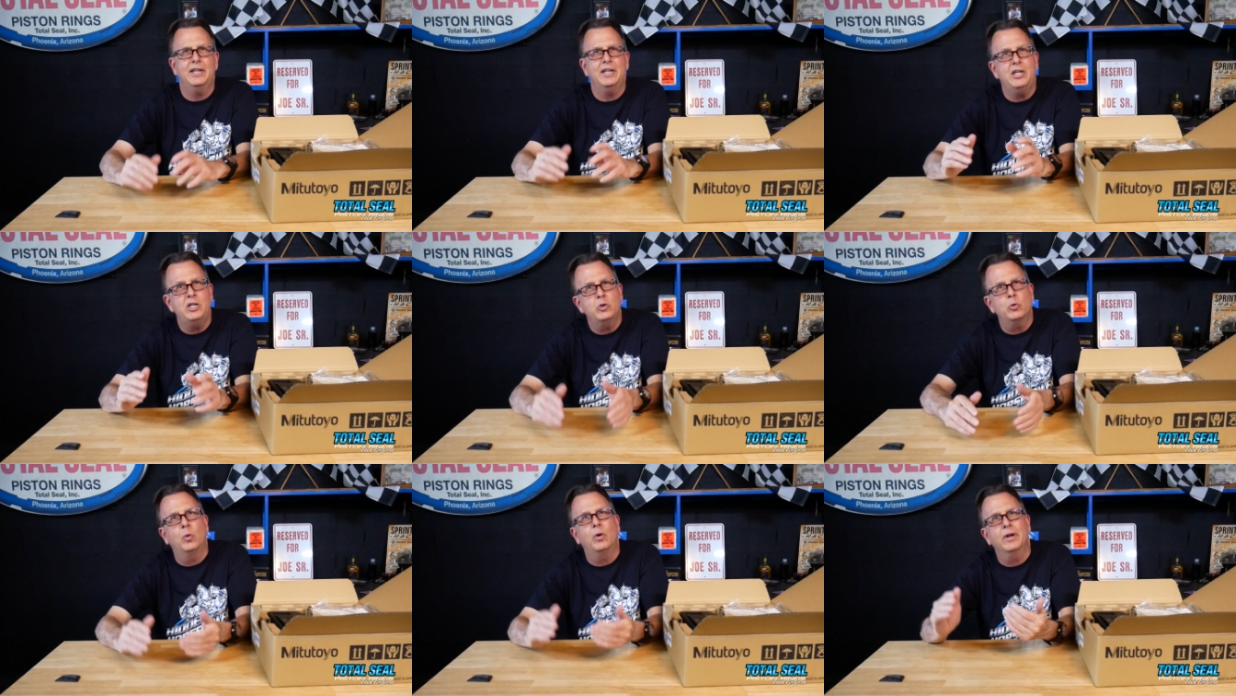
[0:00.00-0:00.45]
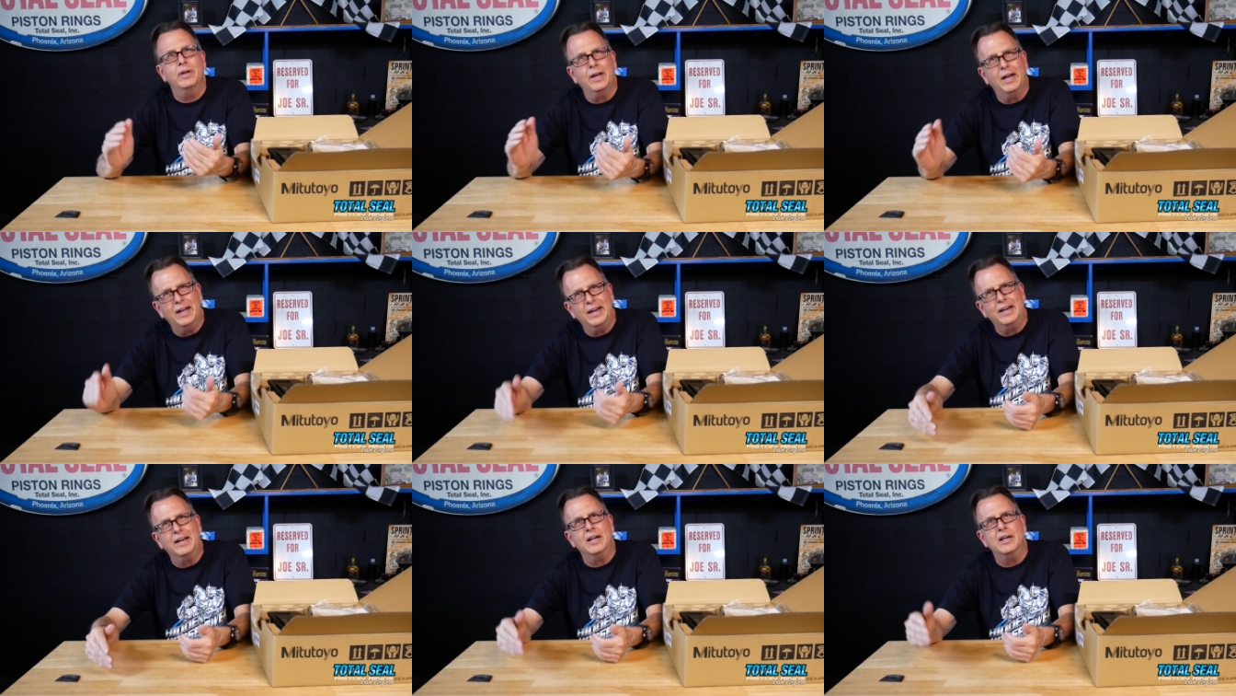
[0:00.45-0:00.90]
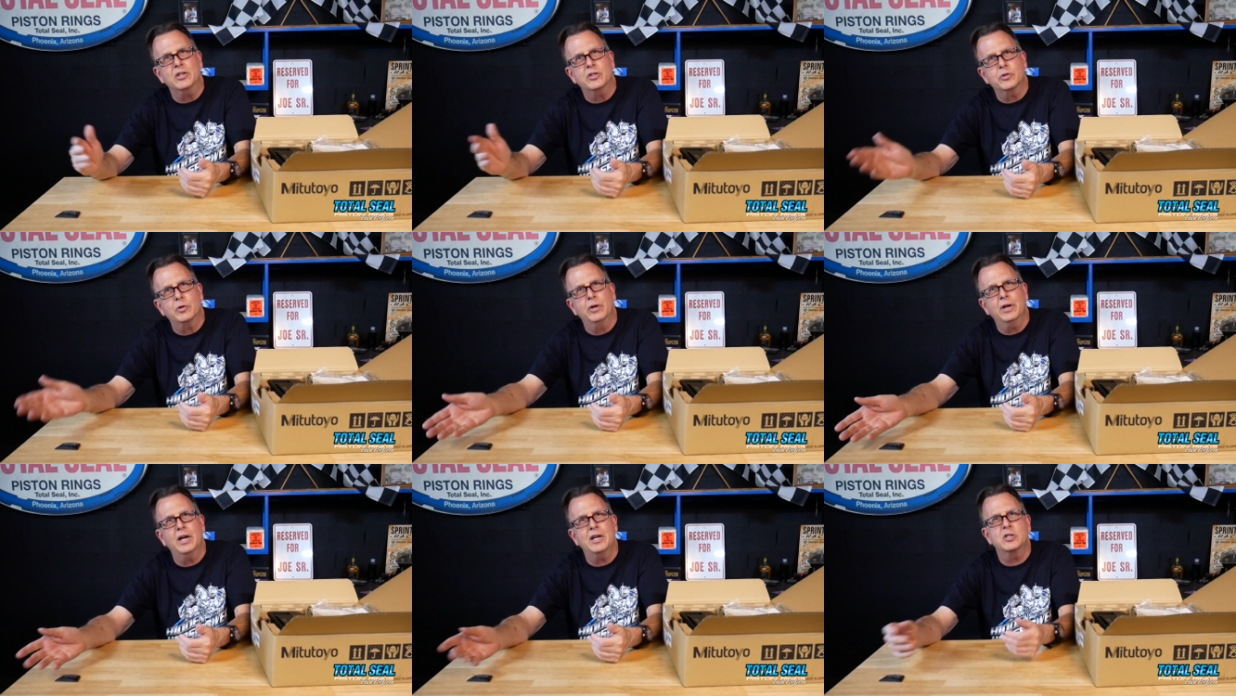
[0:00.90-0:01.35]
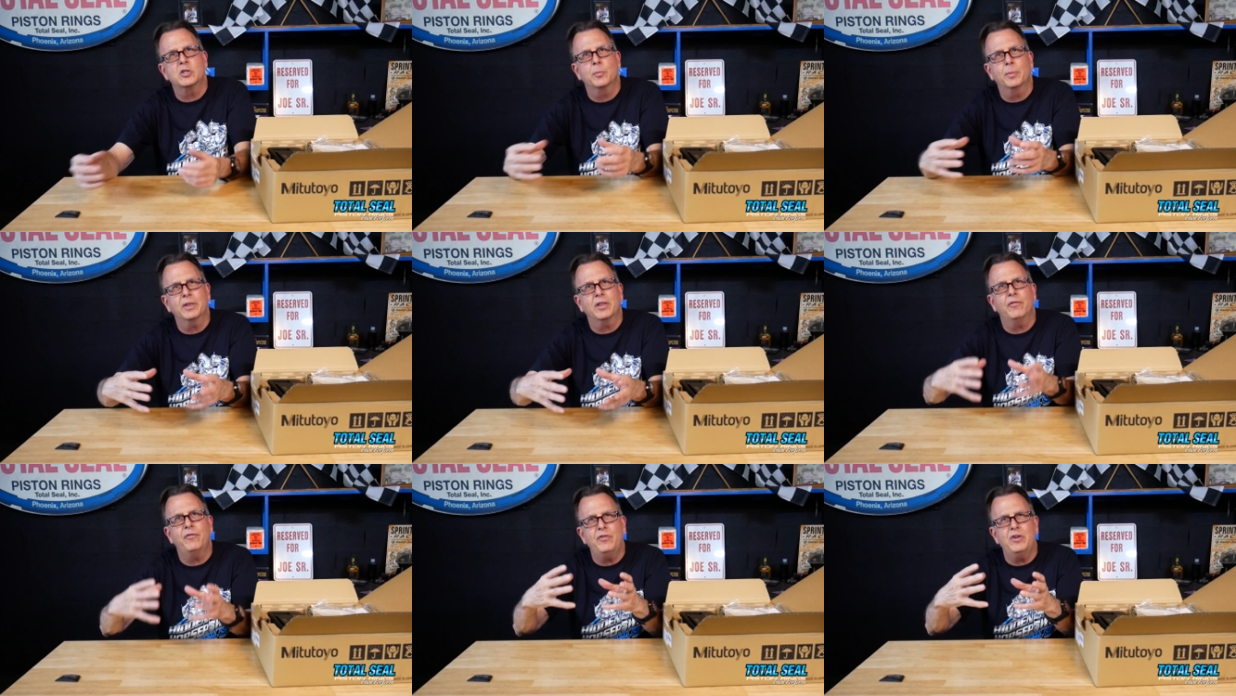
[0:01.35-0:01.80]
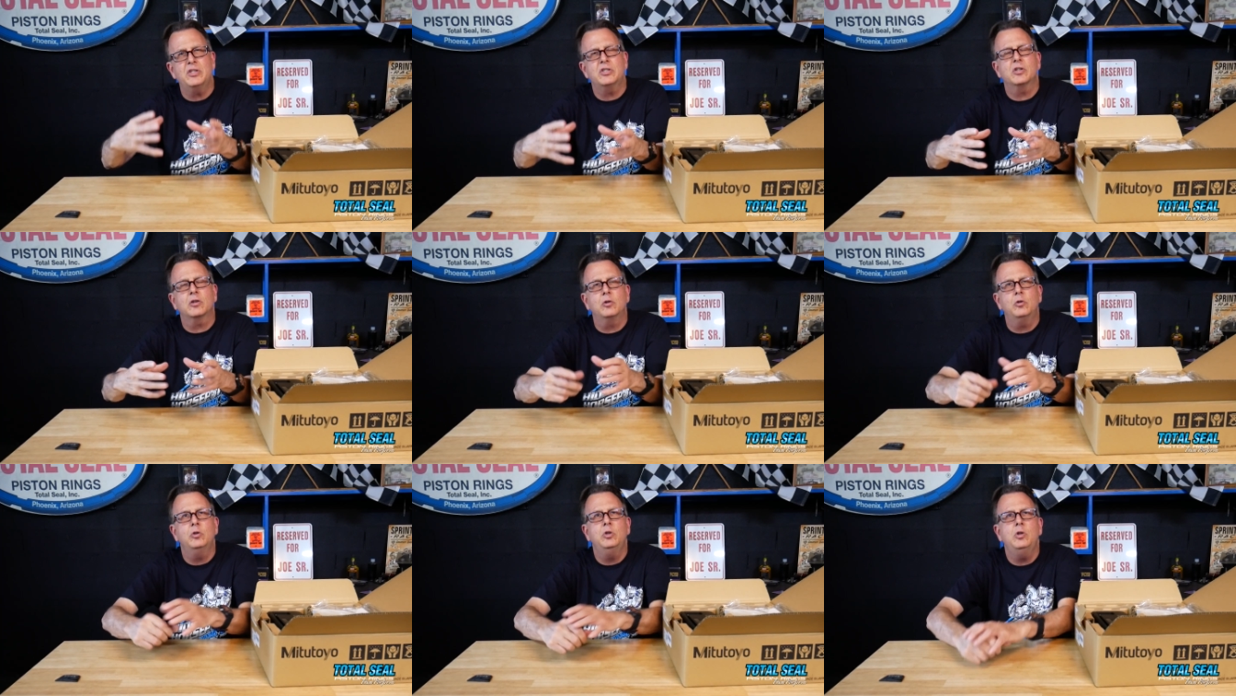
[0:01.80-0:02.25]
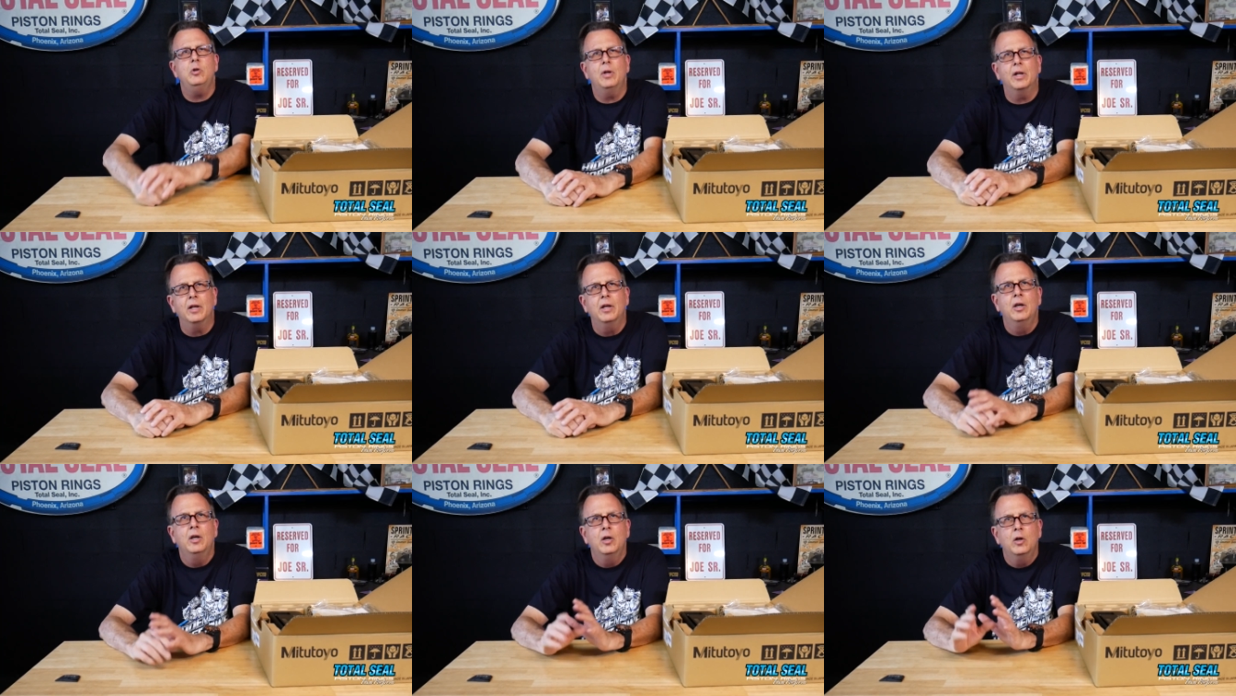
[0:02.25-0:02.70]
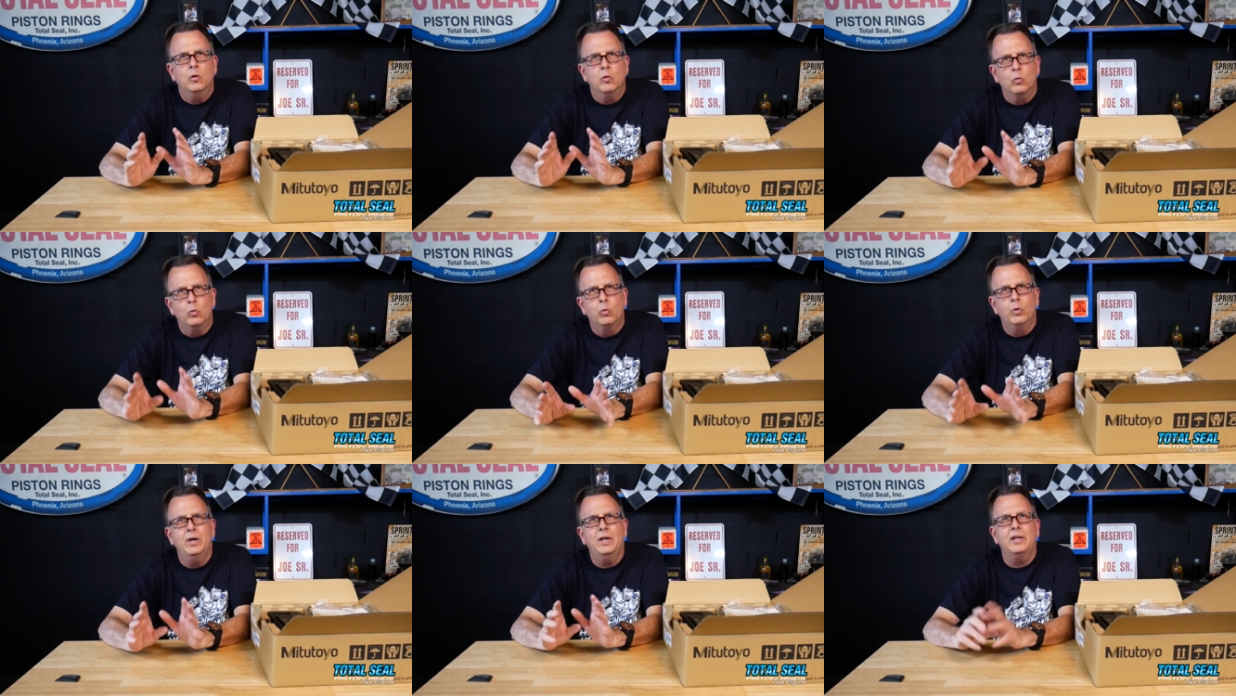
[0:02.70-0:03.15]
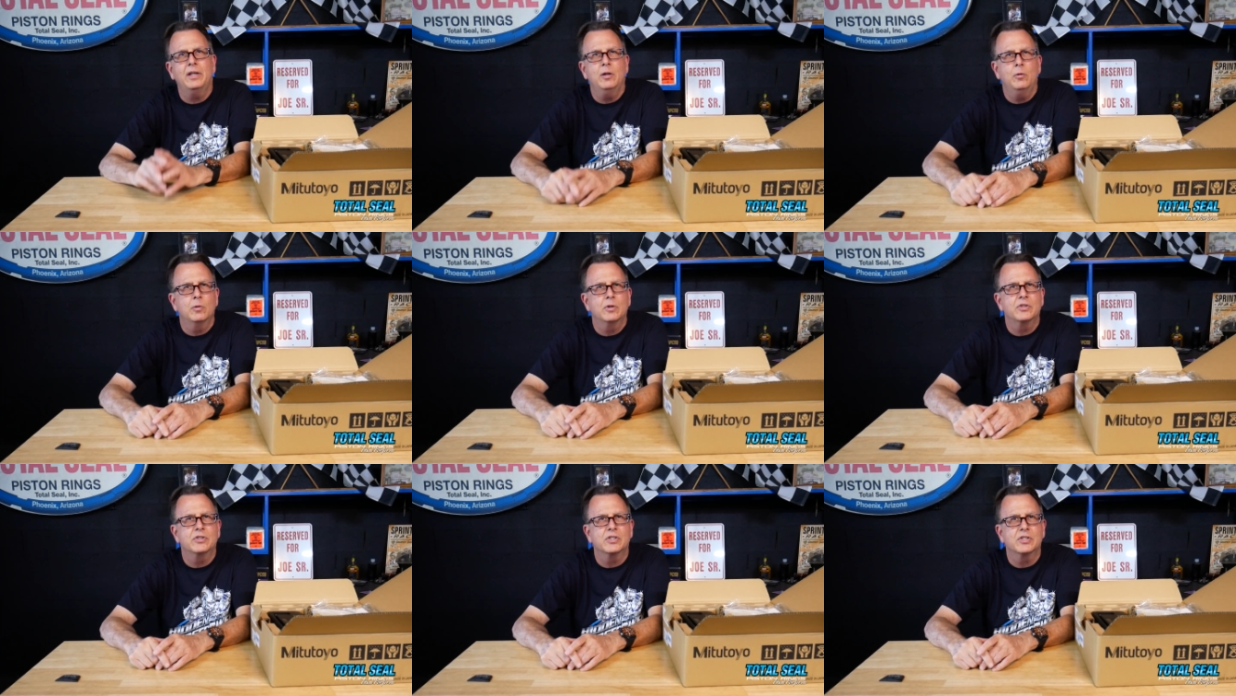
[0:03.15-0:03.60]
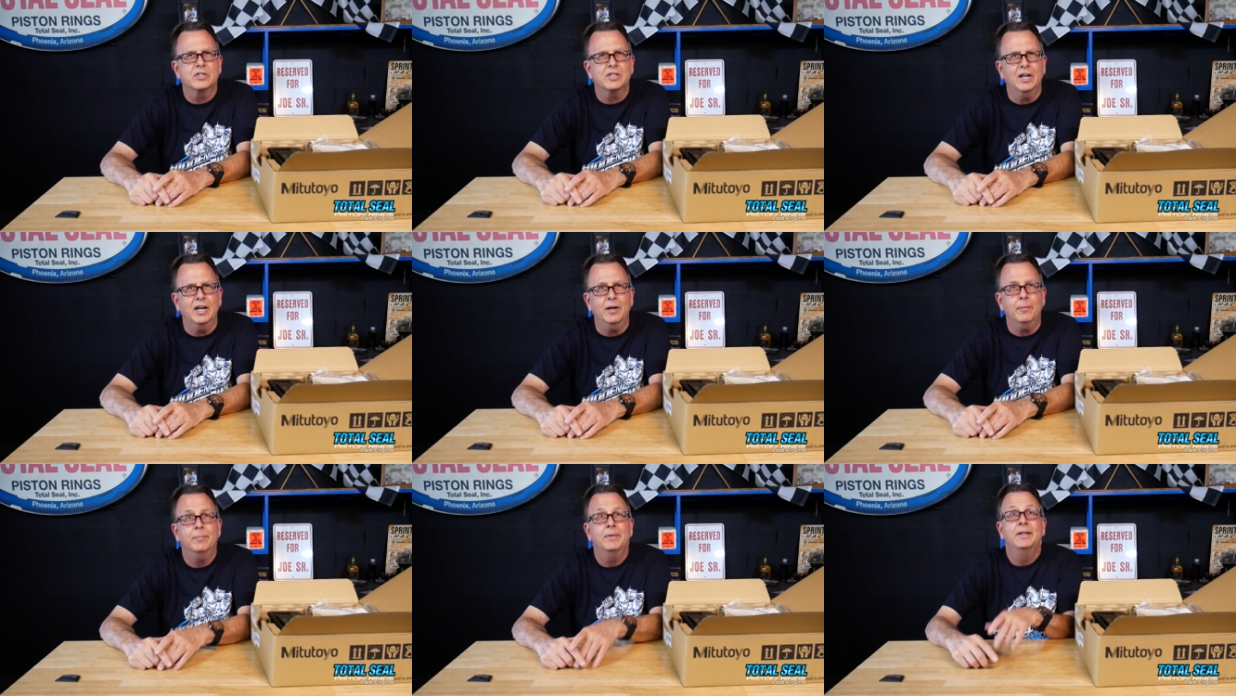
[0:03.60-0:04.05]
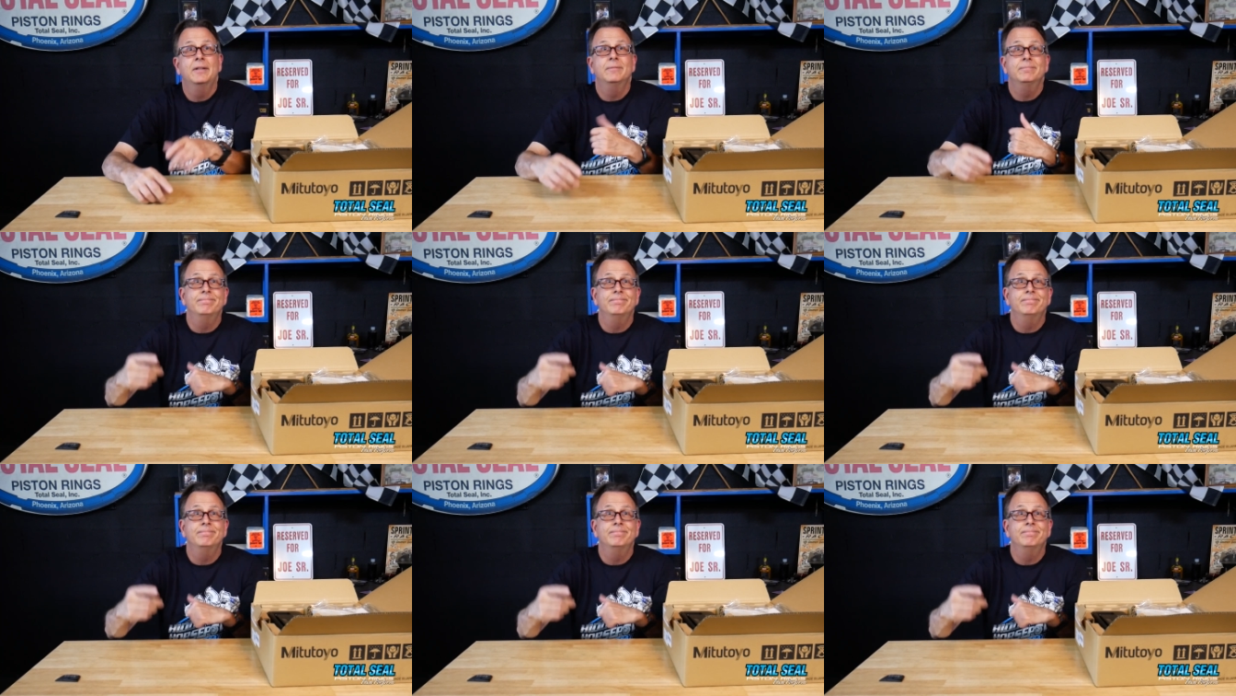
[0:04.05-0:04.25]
Each one got nicer and nicer, but the physical unit really was the same.